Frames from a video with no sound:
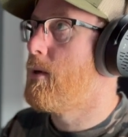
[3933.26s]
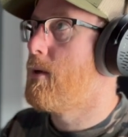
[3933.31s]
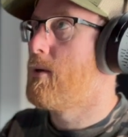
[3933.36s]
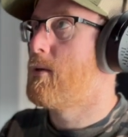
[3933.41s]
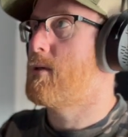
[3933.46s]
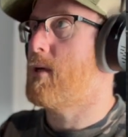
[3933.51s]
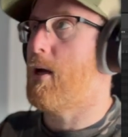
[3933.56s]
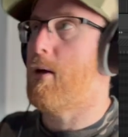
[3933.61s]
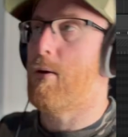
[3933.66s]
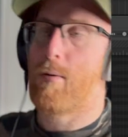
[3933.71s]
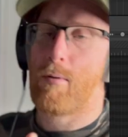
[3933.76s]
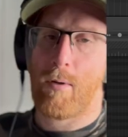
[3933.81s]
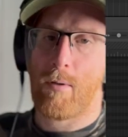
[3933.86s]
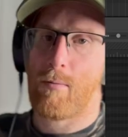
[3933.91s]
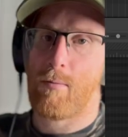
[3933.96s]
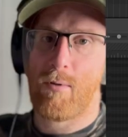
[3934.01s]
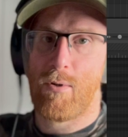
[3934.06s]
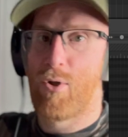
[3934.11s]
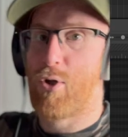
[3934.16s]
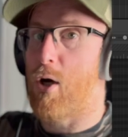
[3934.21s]
So
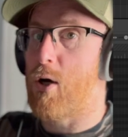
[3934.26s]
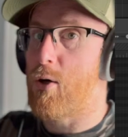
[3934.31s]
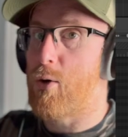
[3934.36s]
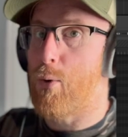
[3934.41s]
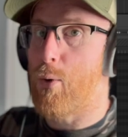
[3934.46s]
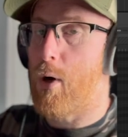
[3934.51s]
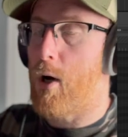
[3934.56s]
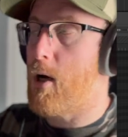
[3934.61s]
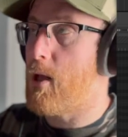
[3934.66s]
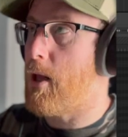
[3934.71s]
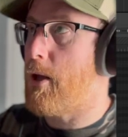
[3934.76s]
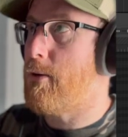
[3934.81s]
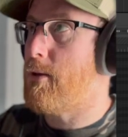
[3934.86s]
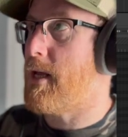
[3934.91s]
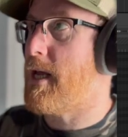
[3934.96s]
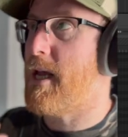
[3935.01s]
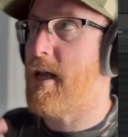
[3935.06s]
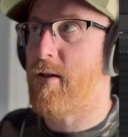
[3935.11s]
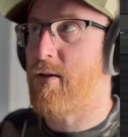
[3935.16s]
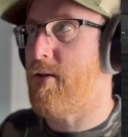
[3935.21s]
jungle hollow
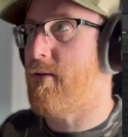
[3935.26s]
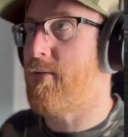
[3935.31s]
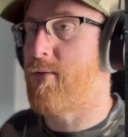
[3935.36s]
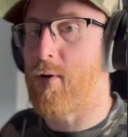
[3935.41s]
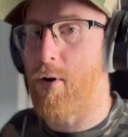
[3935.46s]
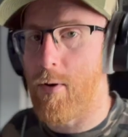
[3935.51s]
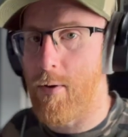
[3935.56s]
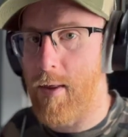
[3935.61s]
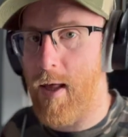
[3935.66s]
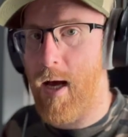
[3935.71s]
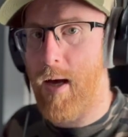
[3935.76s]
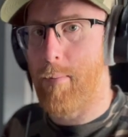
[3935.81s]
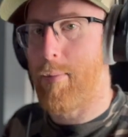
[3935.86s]
lead, you've got that